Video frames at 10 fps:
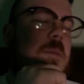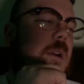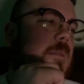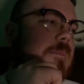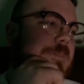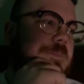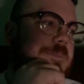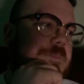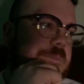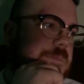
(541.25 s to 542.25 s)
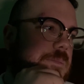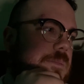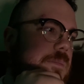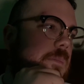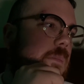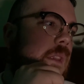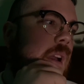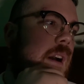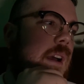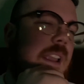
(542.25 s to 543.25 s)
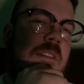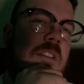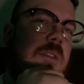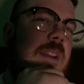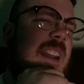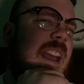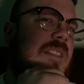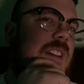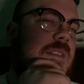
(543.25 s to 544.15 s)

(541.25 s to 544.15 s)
part. I give it a 3.5 out of